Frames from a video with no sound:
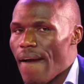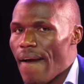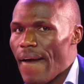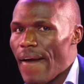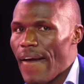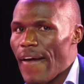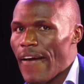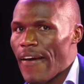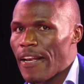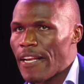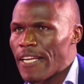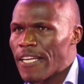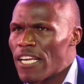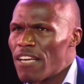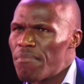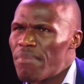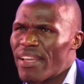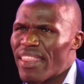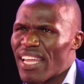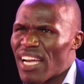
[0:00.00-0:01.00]
and he gave
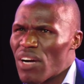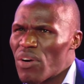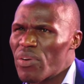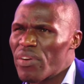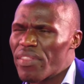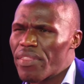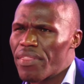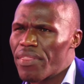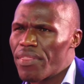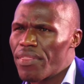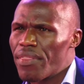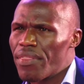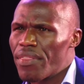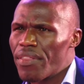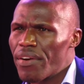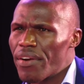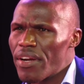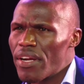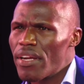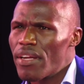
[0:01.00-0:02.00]
birth around
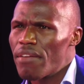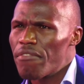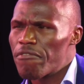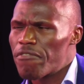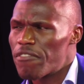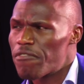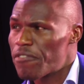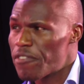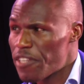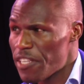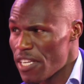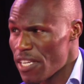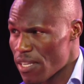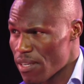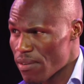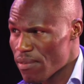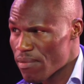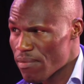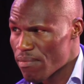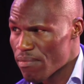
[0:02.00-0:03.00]
3:15
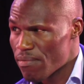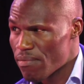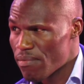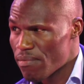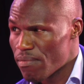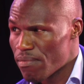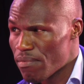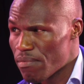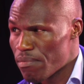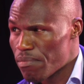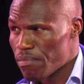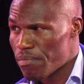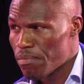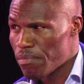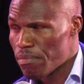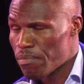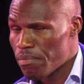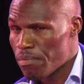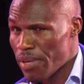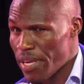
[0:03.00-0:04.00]

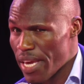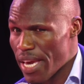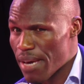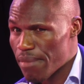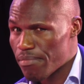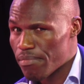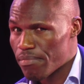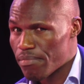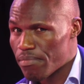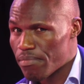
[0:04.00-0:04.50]
p.m.